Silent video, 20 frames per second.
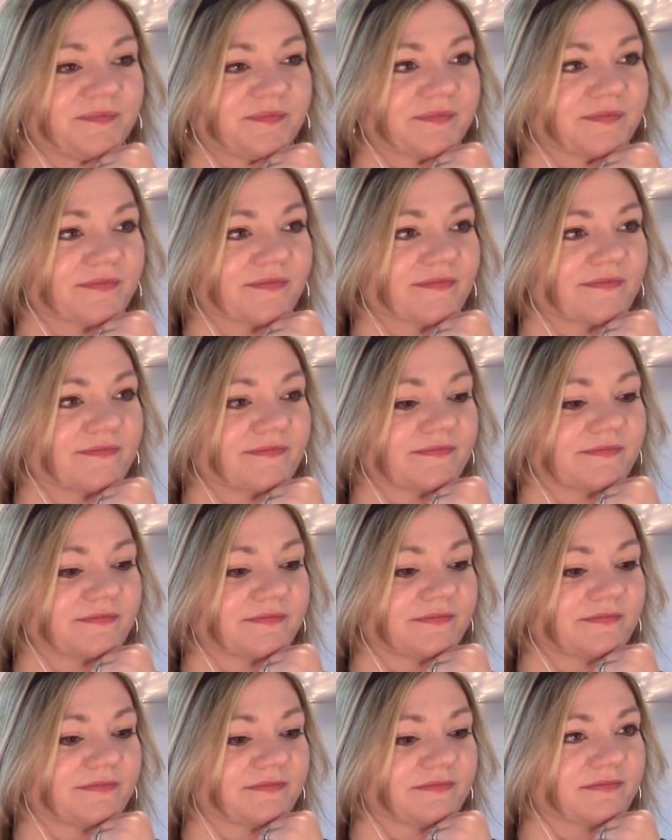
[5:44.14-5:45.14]

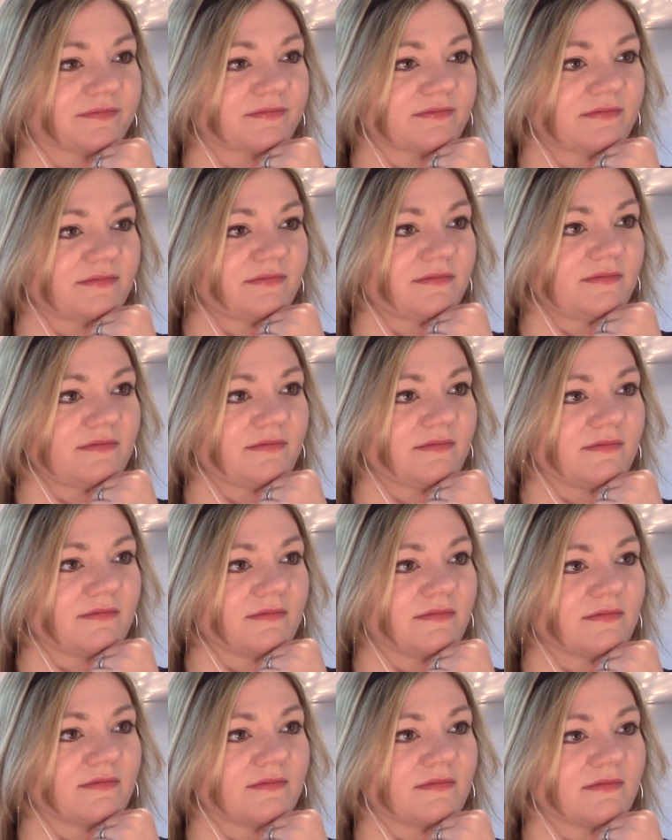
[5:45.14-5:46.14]

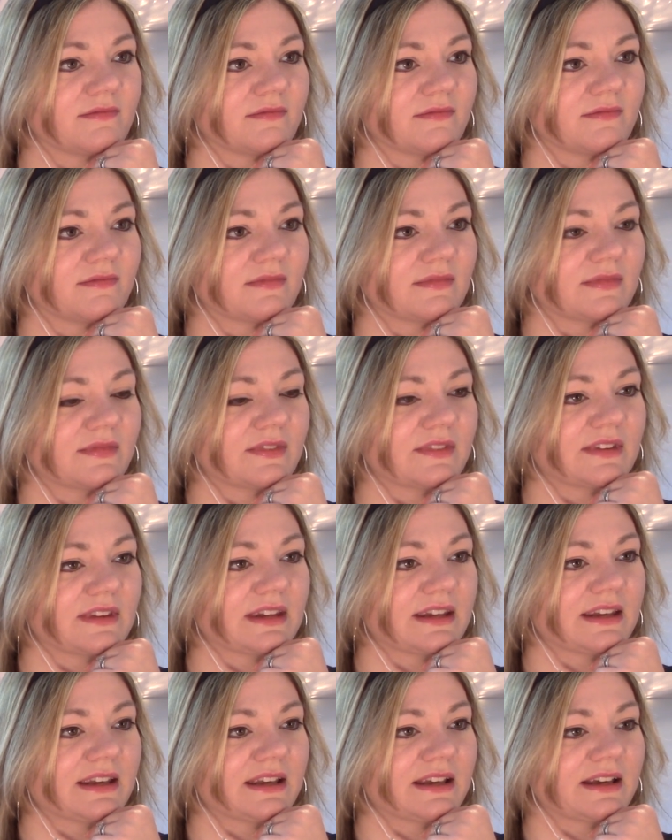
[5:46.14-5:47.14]

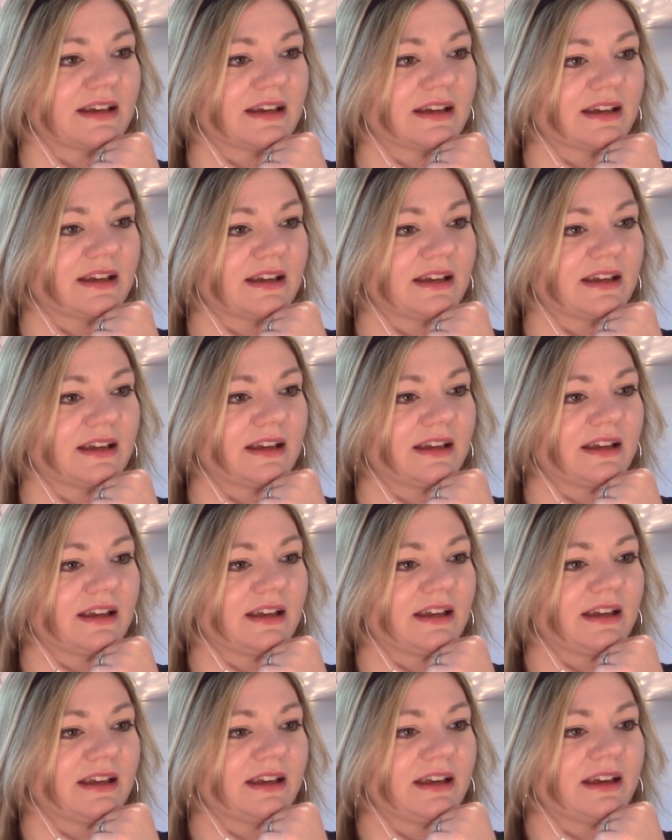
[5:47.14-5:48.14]

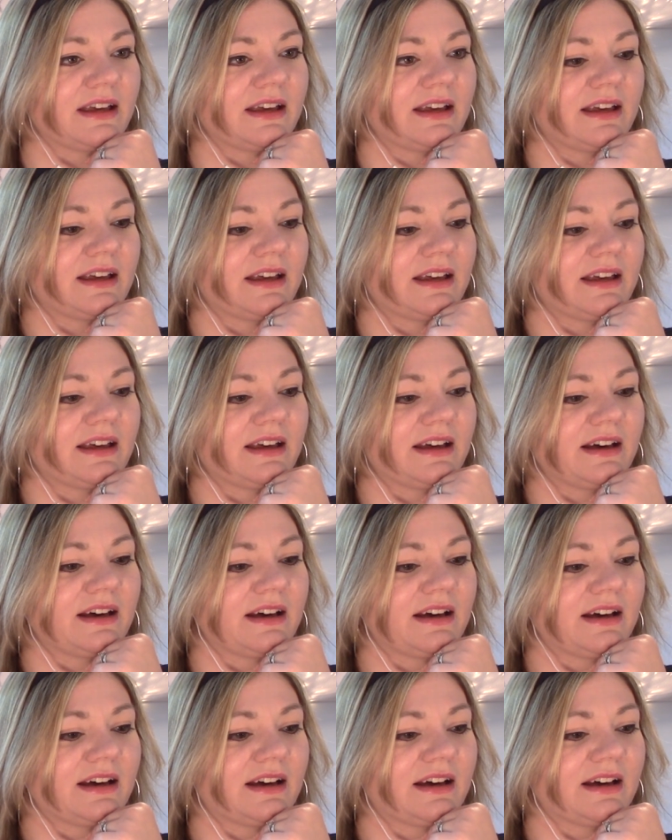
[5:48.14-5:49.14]

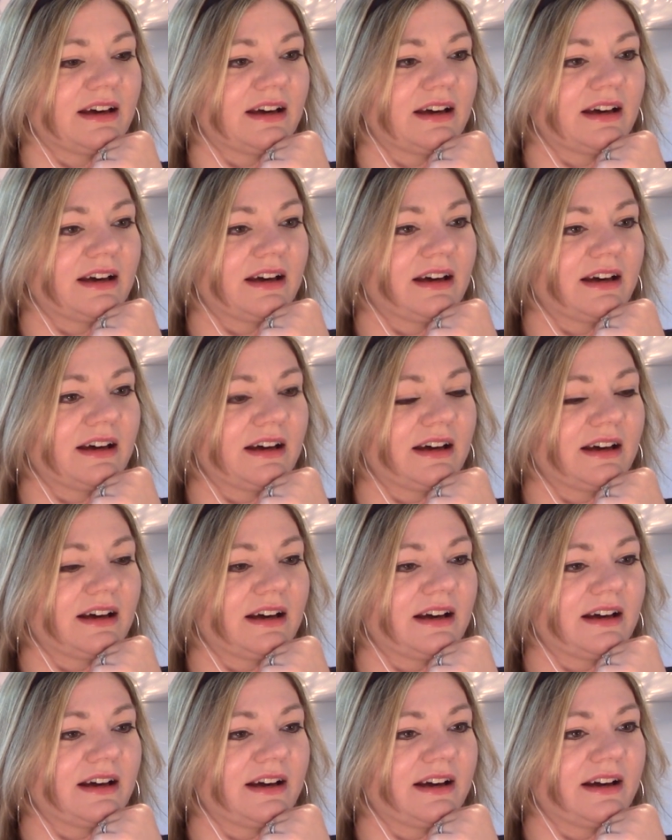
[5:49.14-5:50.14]

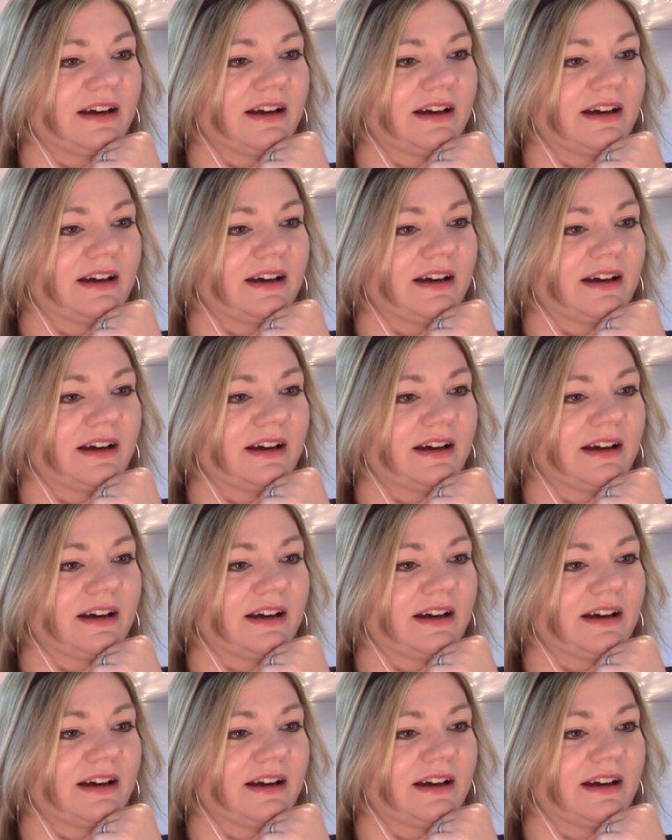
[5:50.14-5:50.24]
(silence)